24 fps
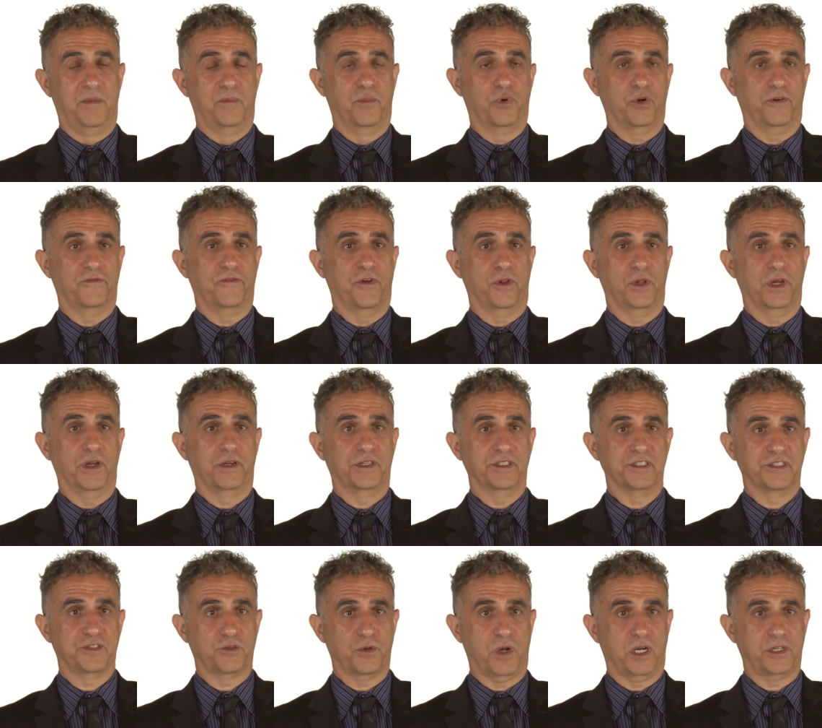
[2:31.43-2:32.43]
portfolio
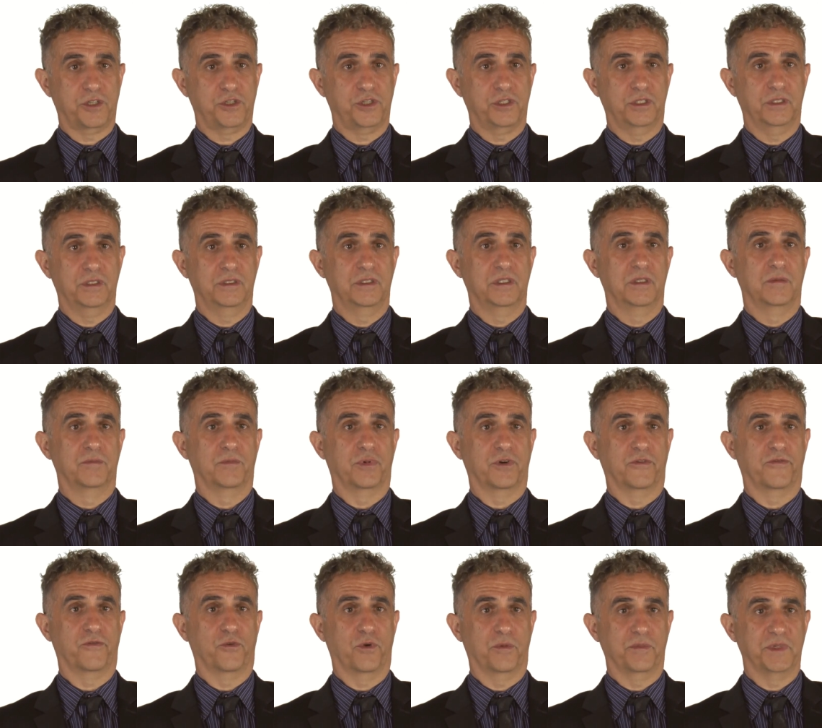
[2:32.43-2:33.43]
construction,
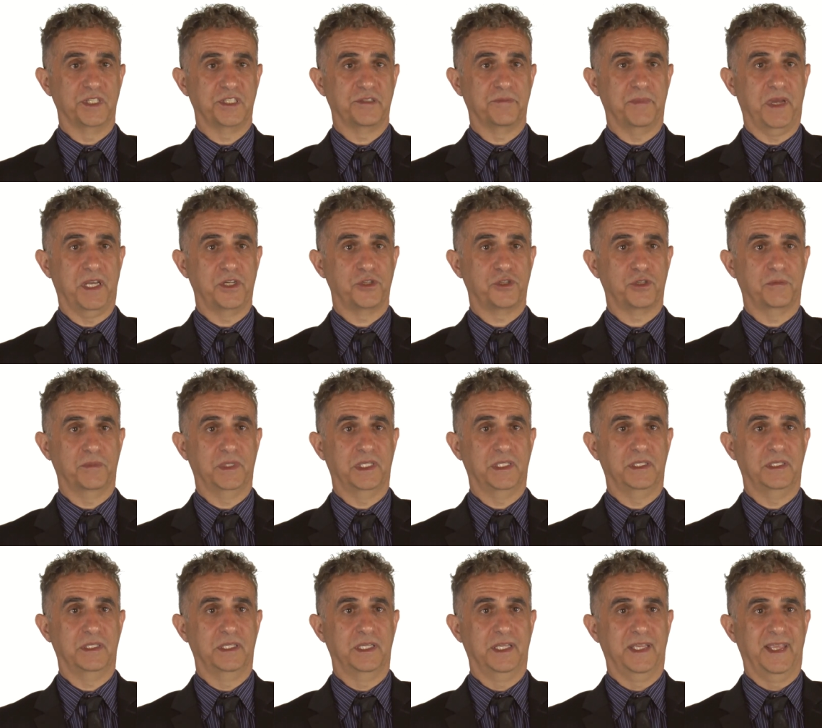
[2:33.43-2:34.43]
performance
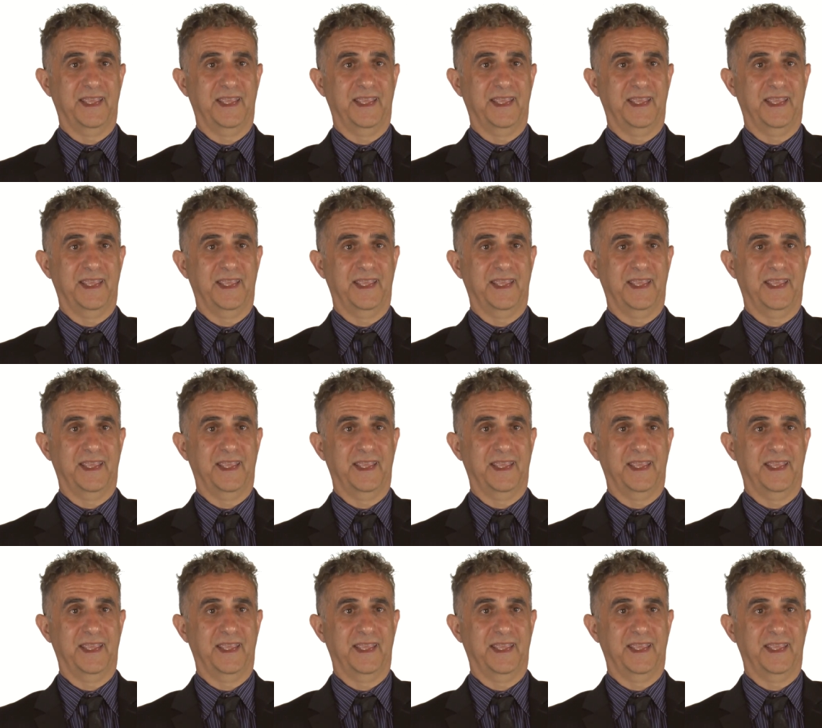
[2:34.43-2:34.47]
measurement,